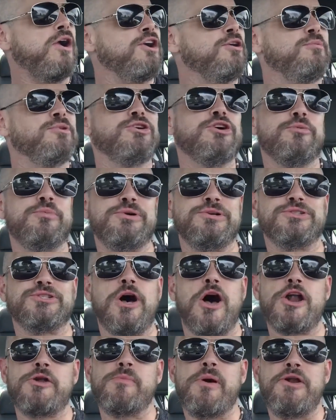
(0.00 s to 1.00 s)
And I'm going to go up here and
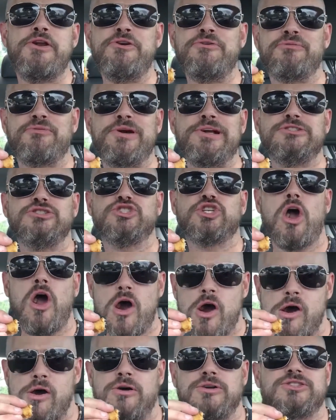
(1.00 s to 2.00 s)
talk to my new friend,
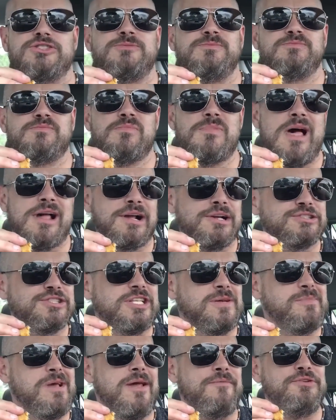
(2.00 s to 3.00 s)
Charles. Like I
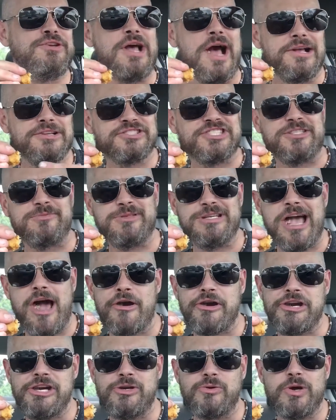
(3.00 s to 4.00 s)
said, man, if you guys see me
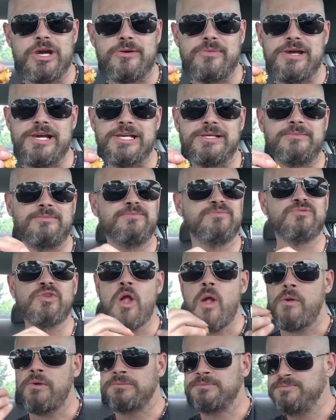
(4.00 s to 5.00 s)
out anywhere, man,
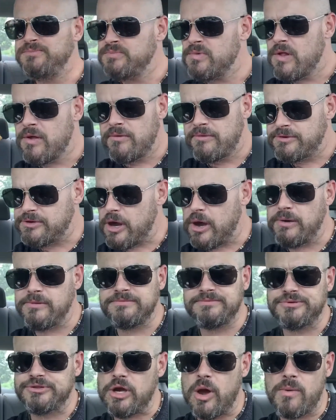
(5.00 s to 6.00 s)

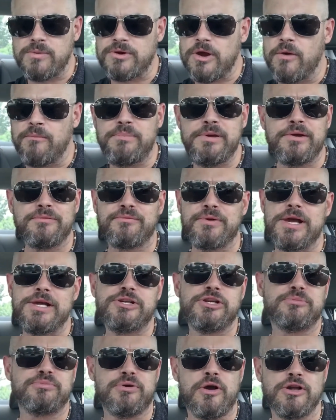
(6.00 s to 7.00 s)
don't be
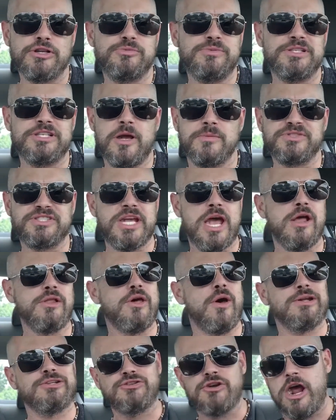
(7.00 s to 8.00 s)
afraid to approach me. Come say
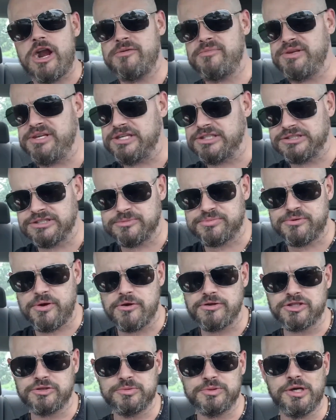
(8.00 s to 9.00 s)
hello. I try to be as
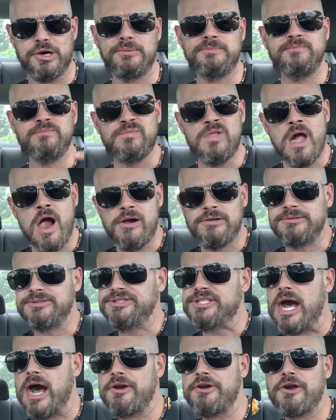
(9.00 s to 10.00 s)
approachable,
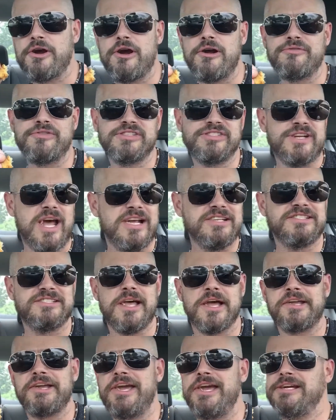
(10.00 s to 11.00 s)
down to earth, as nice
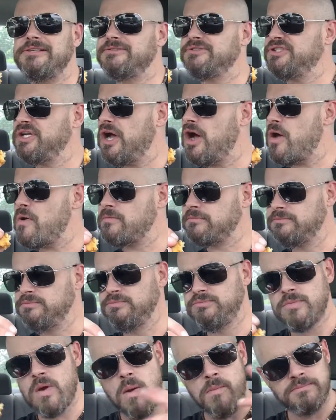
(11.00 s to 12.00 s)
as I can. So
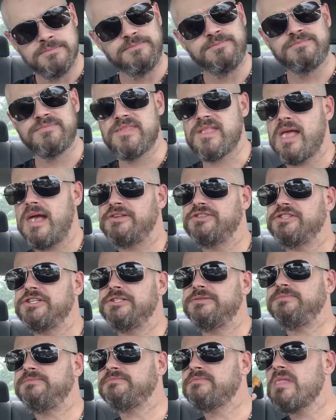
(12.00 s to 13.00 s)
that's
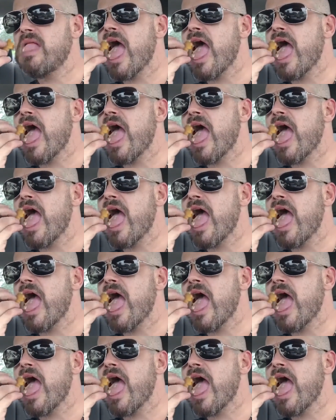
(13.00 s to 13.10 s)
it.